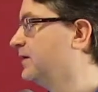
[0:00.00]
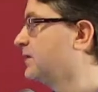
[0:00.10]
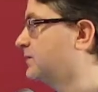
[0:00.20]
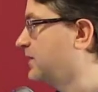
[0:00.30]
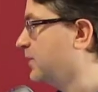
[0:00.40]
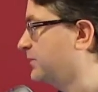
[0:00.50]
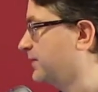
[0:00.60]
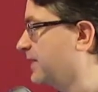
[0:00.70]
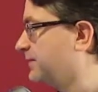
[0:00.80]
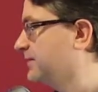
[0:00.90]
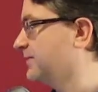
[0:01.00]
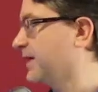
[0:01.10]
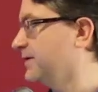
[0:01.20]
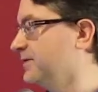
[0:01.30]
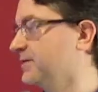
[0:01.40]
So now we've got this
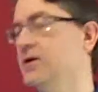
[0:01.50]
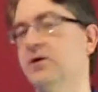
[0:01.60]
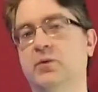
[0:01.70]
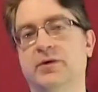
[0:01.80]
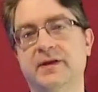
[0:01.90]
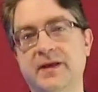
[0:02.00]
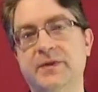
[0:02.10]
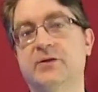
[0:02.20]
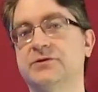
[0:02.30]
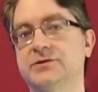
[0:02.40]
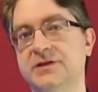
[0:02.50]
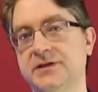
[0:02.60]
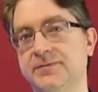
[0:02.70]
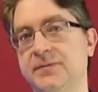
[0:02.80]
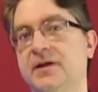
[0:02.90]
fact here where the name equals
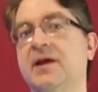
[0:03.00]
Jim